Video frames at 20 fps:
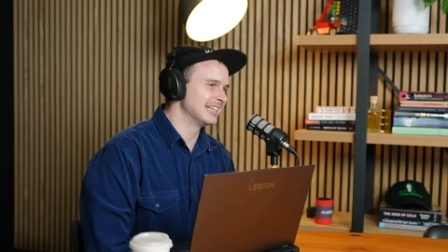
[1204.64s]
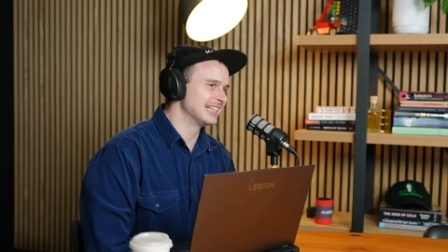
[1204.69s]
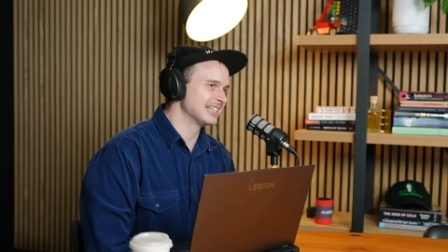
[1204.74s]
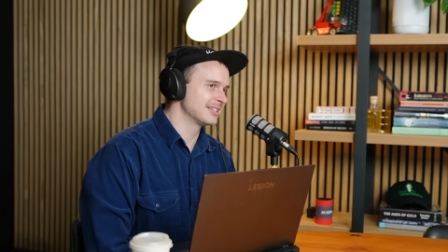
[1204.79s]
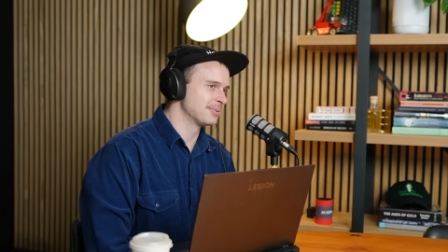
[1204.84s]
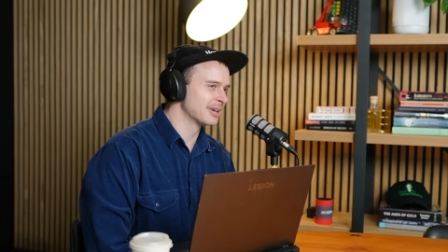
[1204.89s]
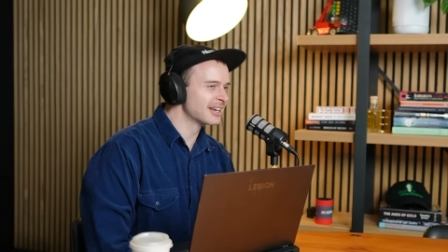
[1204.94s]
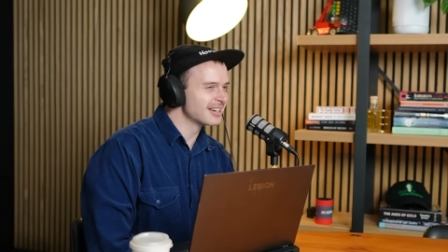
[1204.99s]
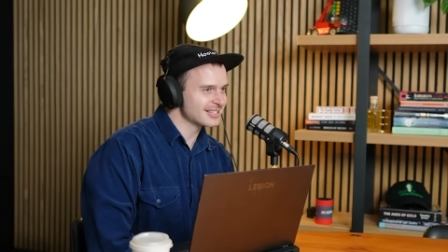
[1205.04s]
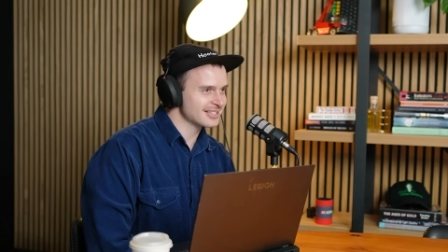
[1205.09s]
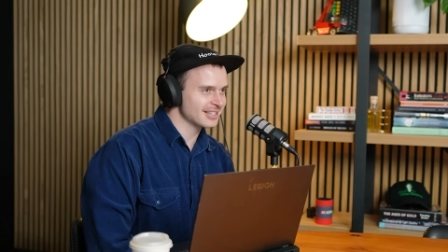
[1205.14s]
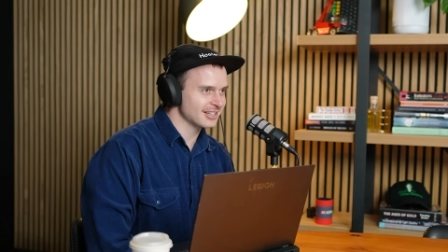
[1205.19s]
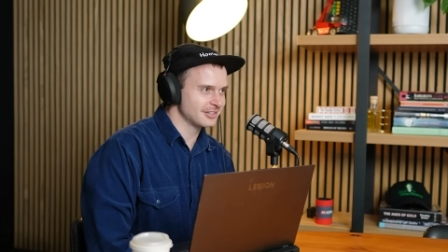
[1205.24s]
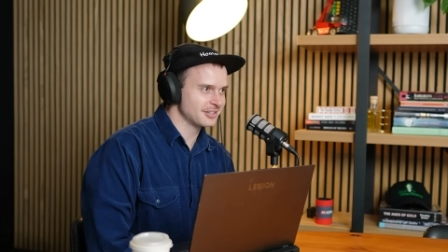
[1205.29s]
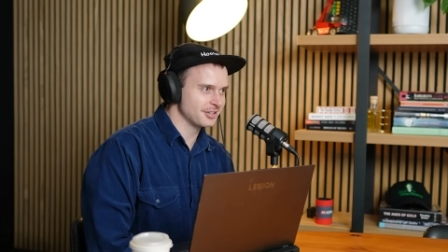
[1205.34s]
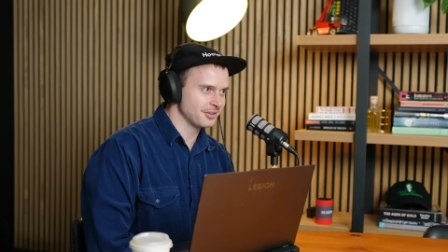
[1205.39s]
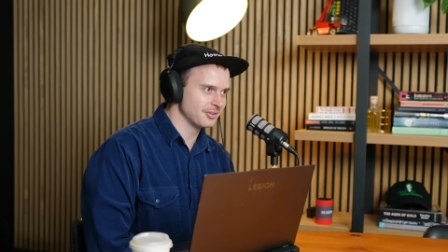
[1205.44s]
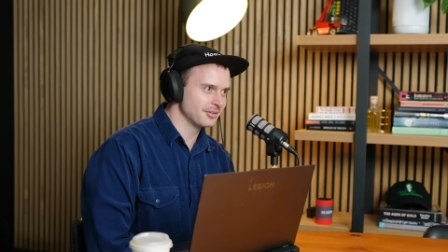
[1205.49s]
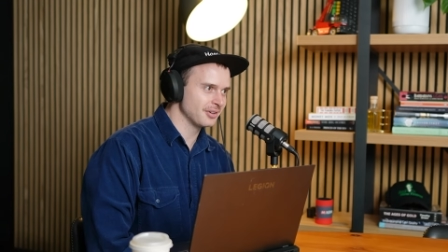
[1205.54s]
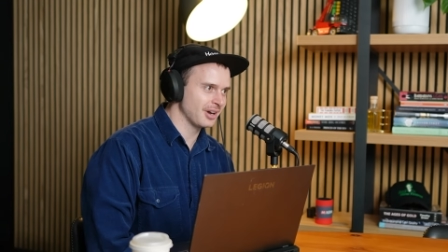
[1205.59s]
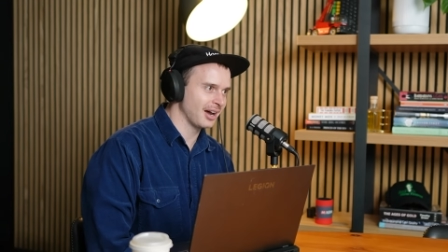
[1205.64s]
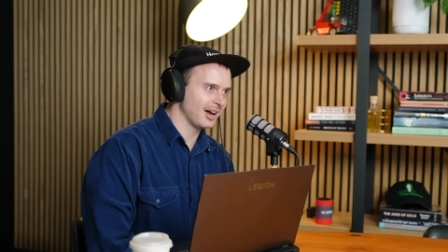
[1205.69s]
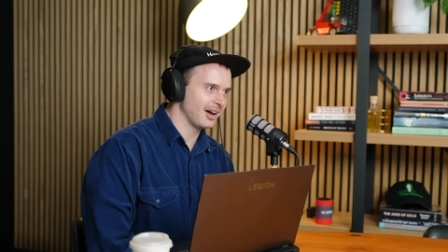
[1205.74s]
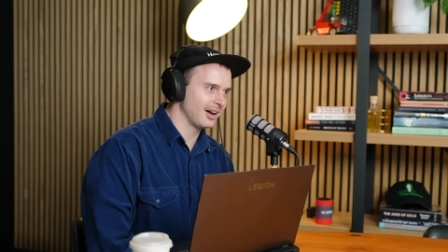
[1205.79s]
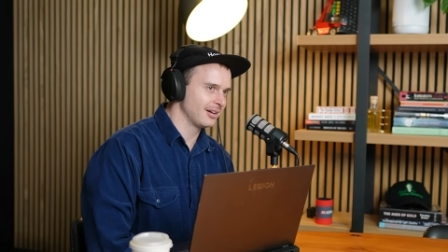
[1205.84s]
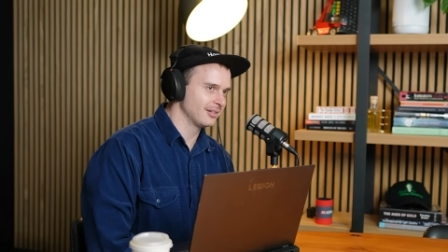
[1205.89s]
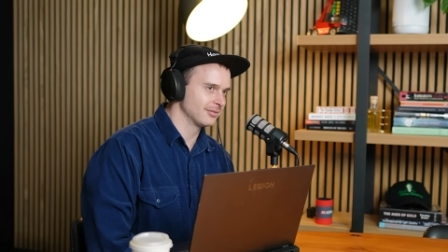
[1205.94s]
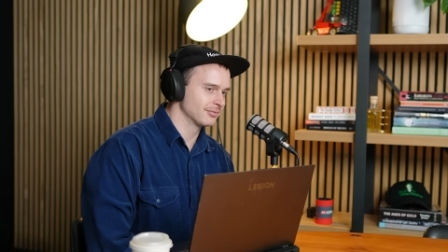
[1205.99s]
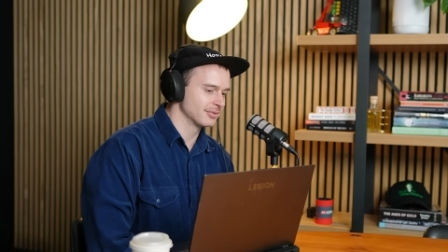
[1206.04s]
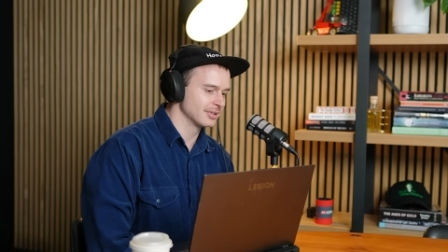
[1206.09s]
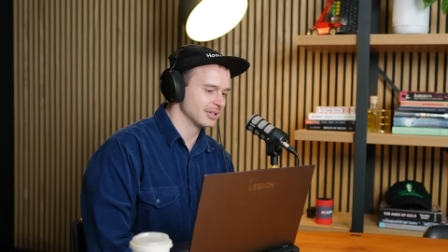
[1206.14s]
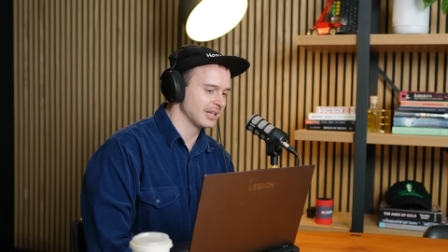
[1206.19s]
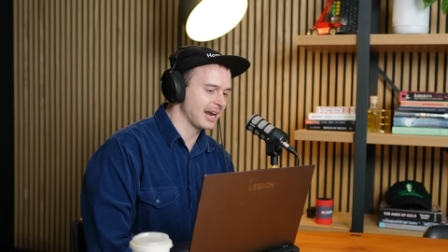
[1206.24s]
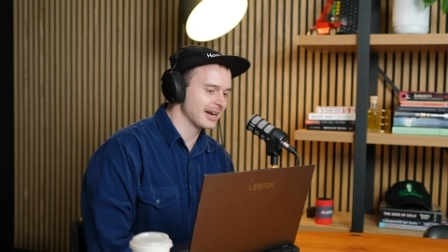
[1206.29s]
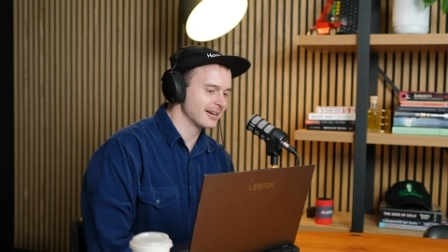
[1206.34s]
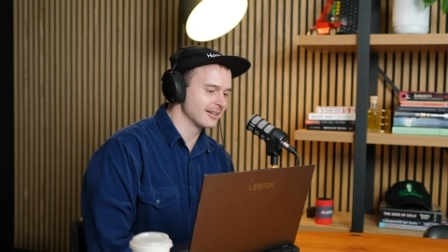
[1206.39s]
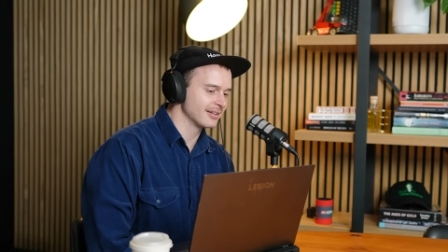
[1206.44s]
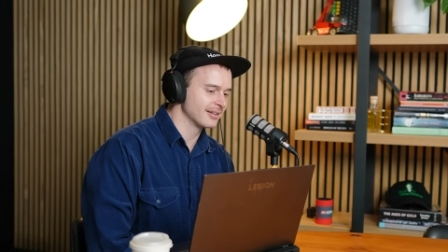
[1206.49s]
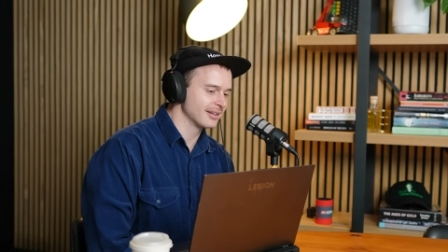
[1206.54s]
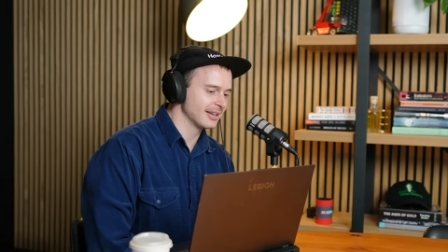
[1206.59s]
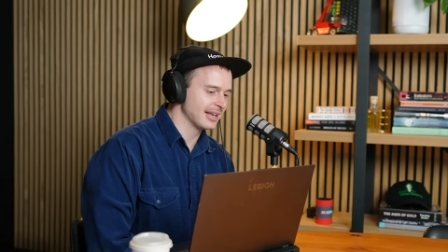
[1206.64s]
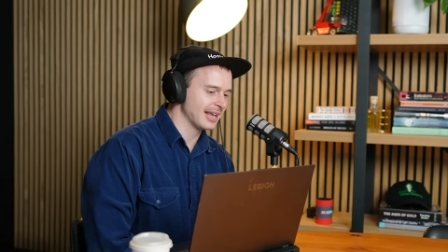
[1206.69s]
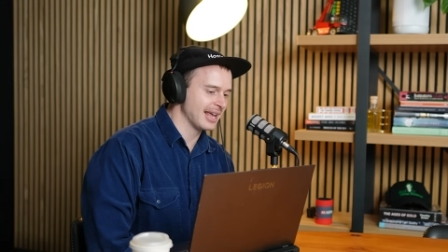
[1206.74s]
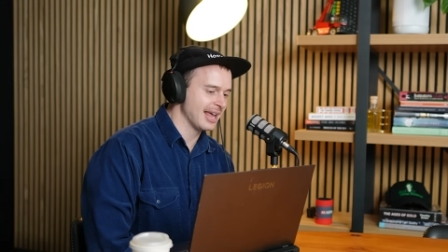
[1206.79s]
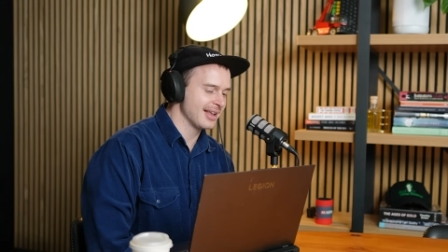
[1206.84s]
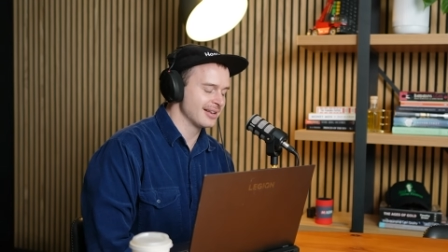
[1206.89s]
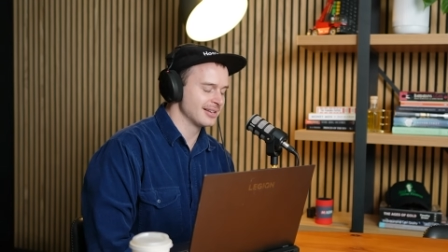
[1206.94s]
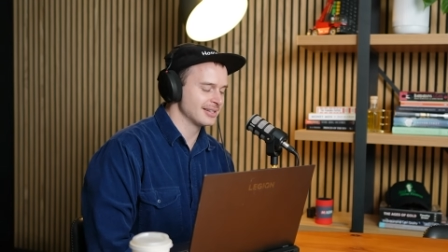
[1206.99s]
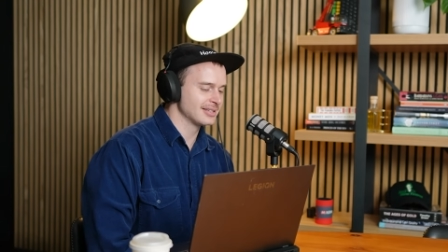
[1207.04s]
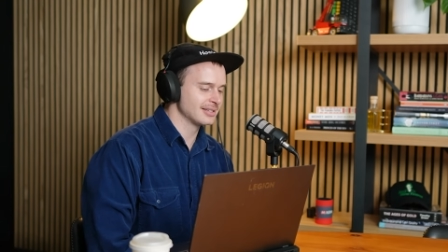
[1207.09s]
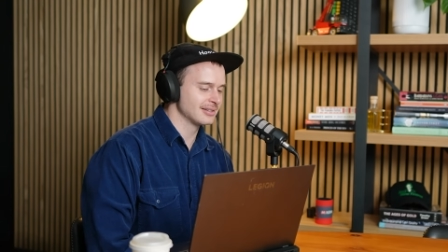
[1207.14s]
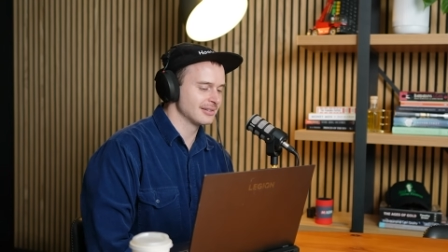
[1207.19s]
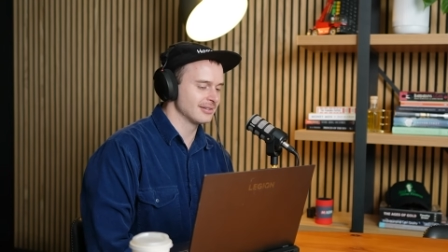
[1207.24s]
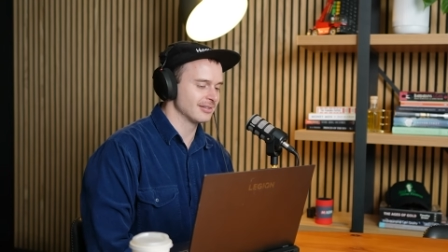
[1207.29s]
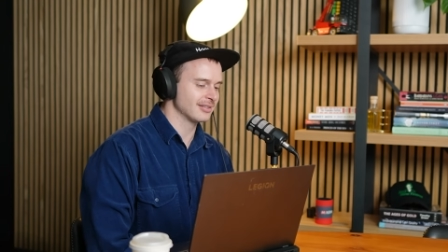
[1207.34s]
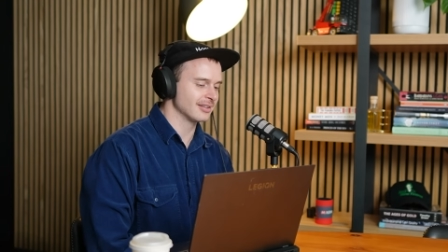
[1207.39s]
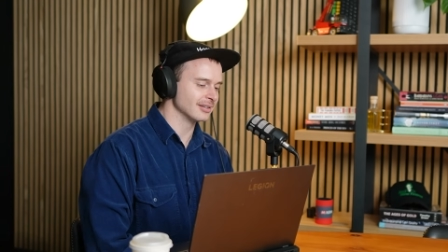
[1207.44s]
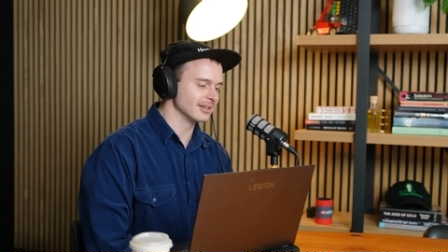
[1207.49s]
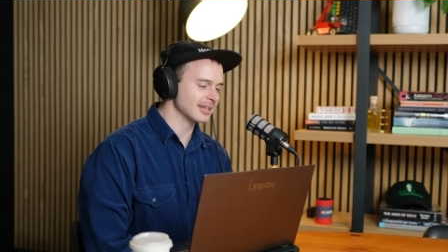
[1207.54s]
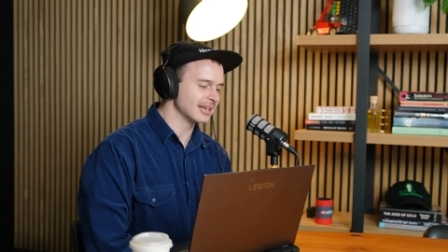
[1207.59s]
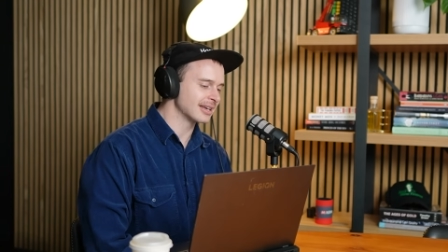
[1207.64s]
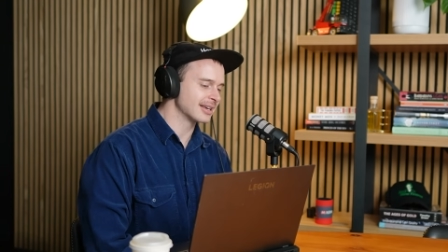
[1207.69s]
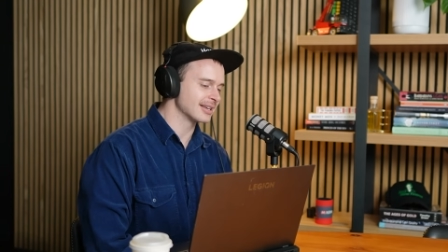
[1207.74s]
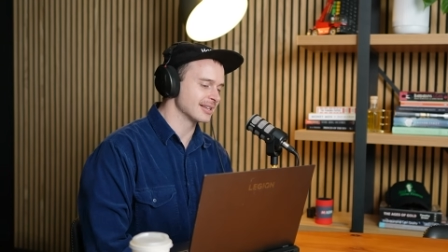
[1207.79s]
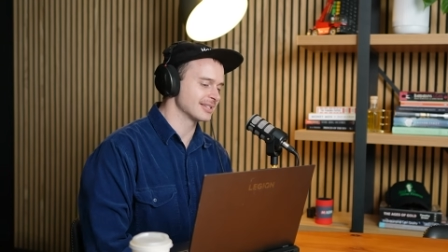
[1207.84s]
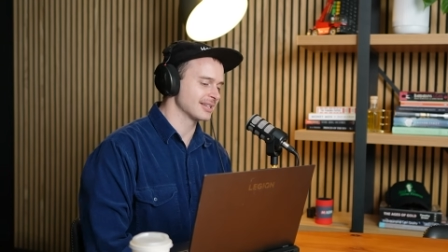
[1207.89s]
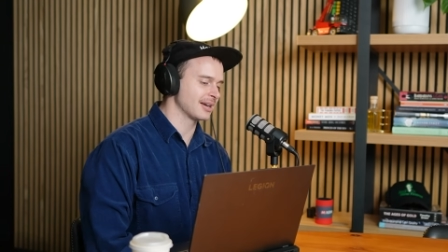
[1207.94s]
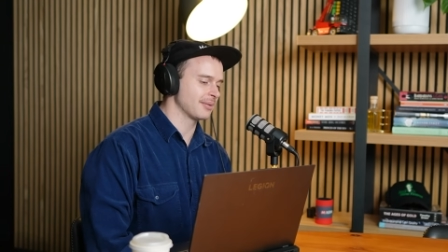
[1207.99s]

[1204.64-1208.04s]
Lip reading: is because the two are related, and the link is